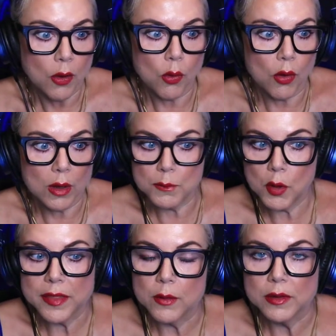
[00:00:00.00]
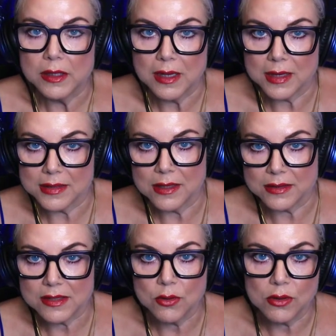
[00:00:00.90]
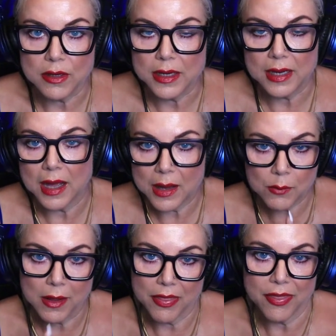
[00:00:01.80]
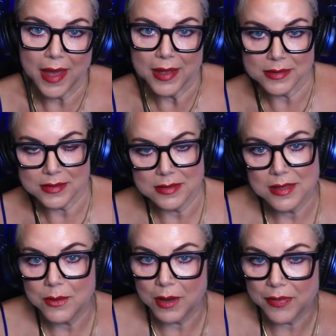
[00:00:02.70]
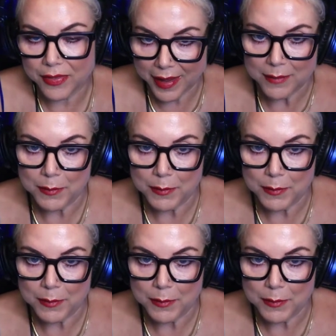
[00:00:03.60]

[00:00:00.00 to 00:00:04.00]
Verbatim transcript: or boy, they really know how to tell a story, and I want that. Well, I want that